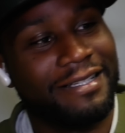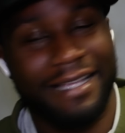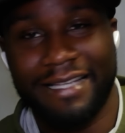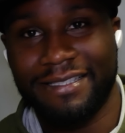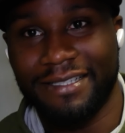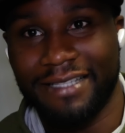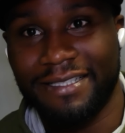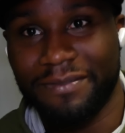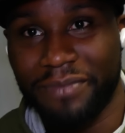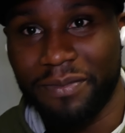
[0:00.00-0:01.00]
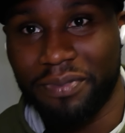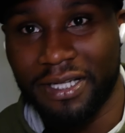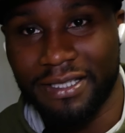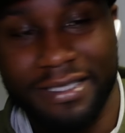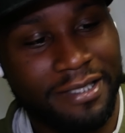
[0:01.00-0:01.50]
that's a big
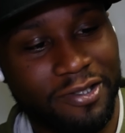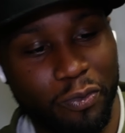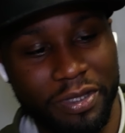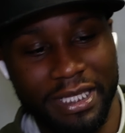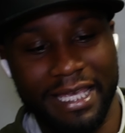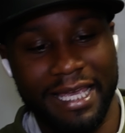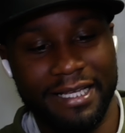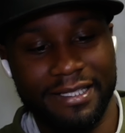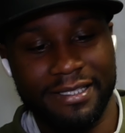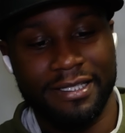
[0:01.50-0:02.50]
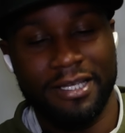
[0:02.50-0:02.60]
plus. So with the case,